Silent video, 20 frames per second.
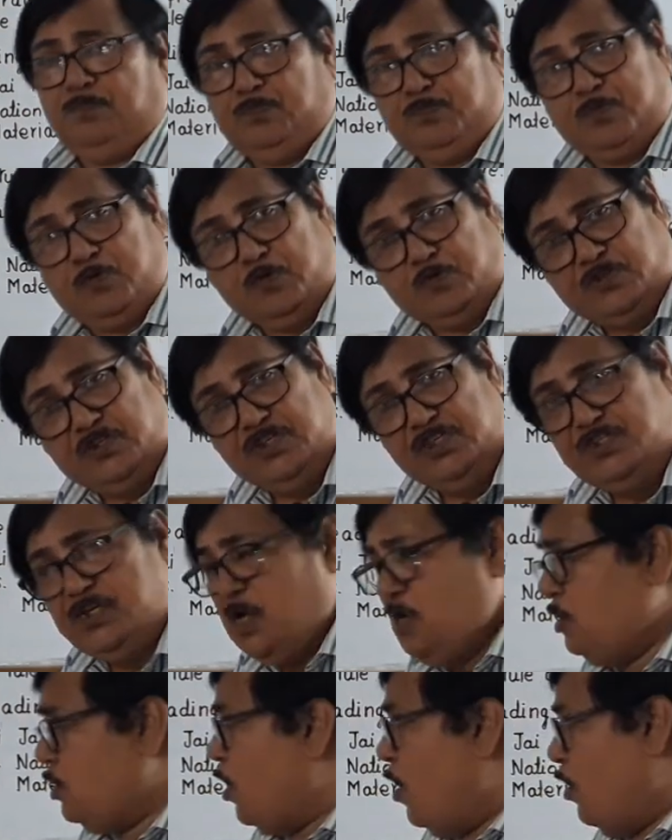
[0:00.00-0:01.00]

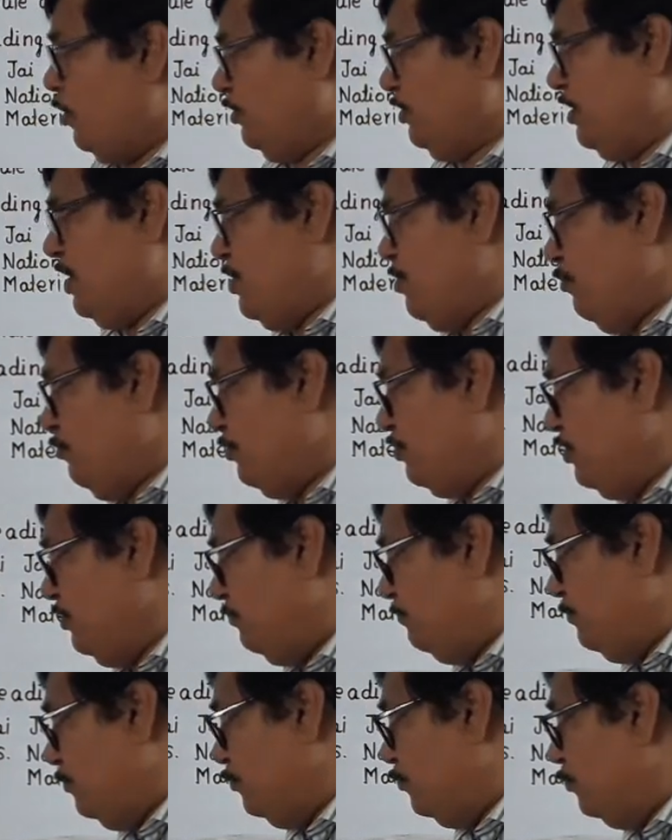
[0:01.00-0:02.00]
Procedural law cannot
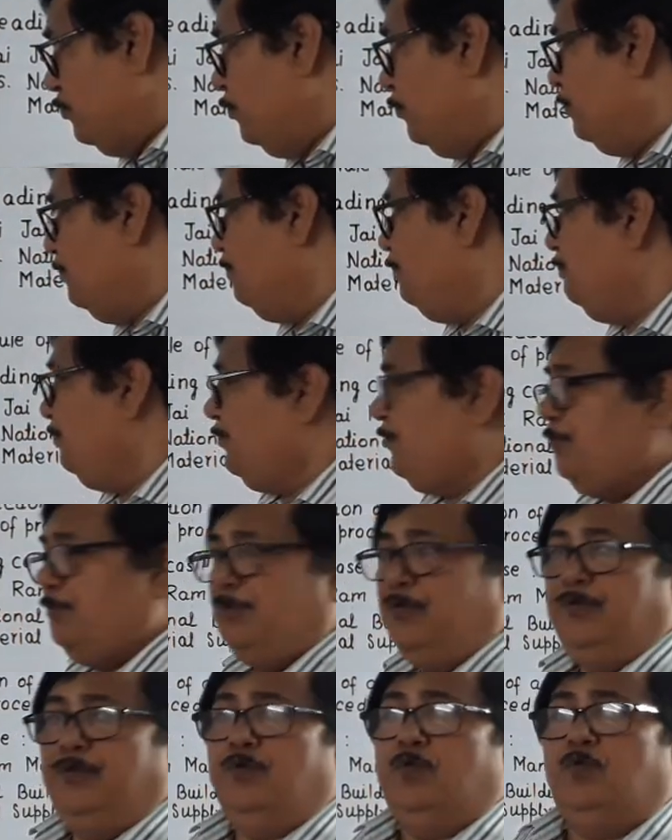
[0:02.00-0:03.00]
give you
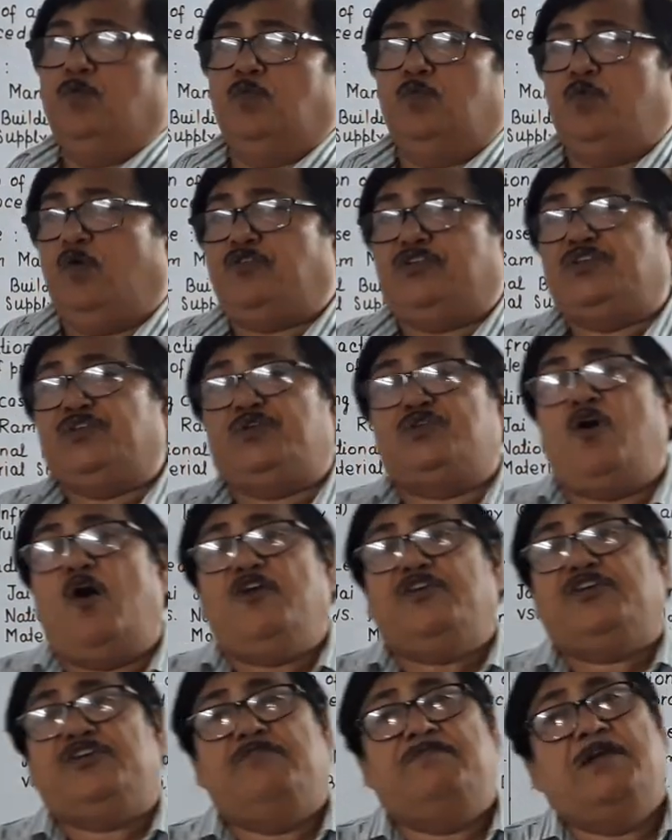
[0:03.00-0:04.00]
what is
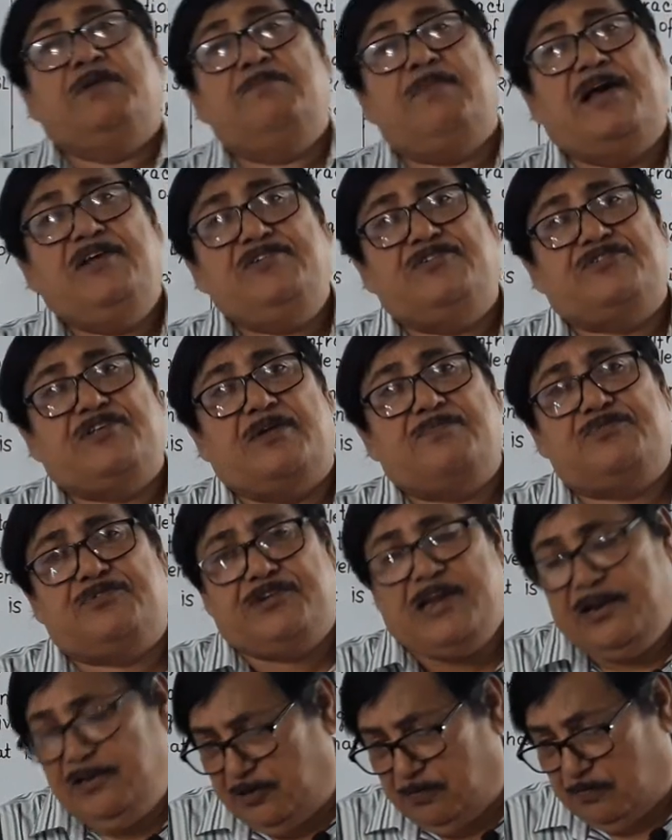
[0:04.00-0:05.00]
not given by
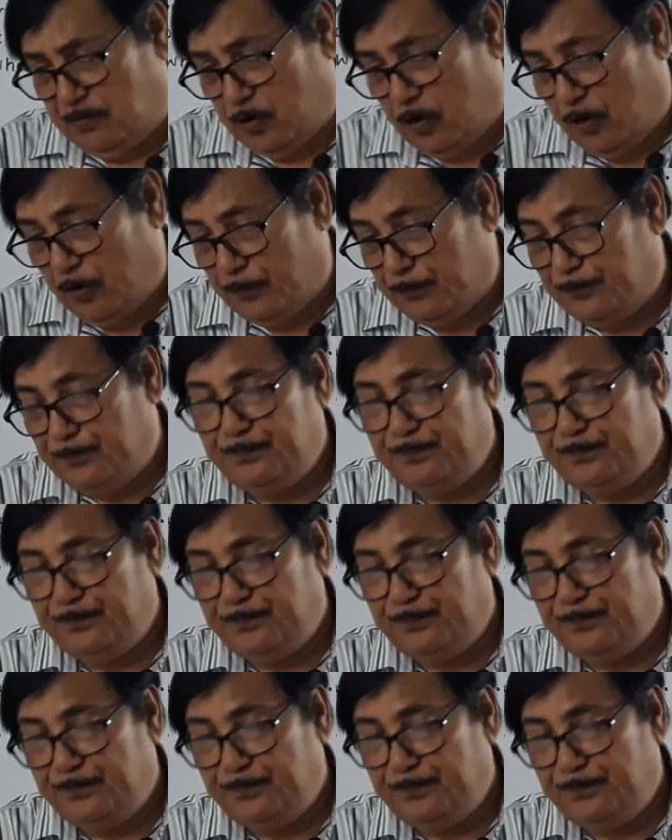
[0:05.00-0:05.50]
substantive law.